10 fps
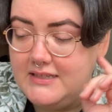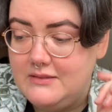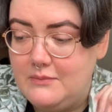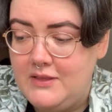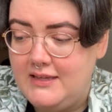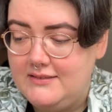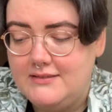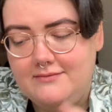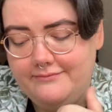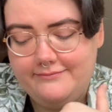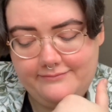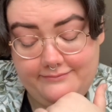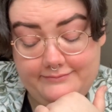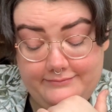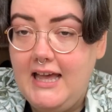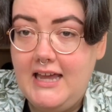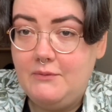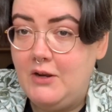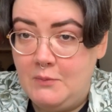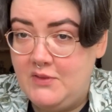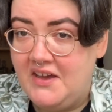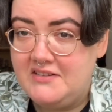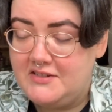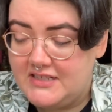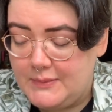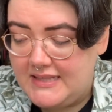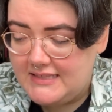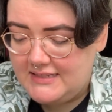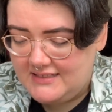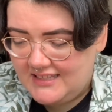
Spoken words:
some things, and I'm going to put that under expenses.